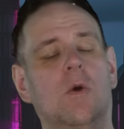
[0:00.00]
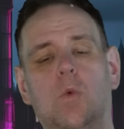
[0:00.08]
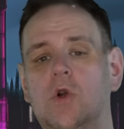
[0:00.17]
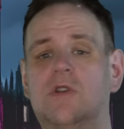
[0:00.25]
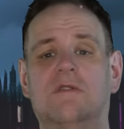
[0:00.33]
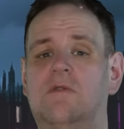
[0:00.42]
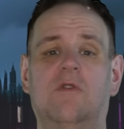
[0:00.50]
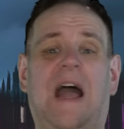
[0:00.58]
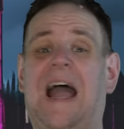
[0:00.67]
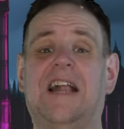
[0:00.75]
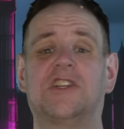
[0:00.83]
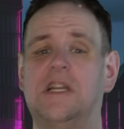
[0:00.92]
would
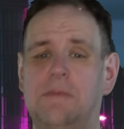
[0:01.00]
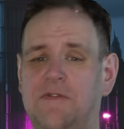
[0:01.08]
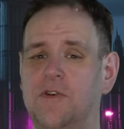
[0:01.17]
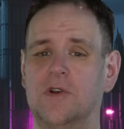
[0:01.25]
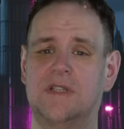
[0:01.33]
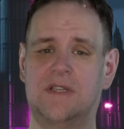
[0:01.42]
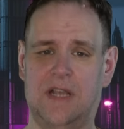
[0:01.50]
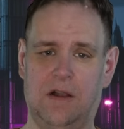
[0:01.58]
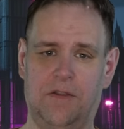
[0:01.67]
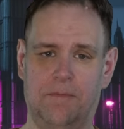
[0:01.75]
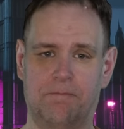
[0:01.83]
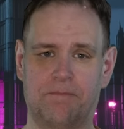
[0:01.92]
actually be forced to
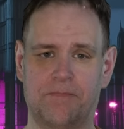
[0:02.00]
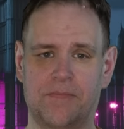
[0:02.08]
sell them.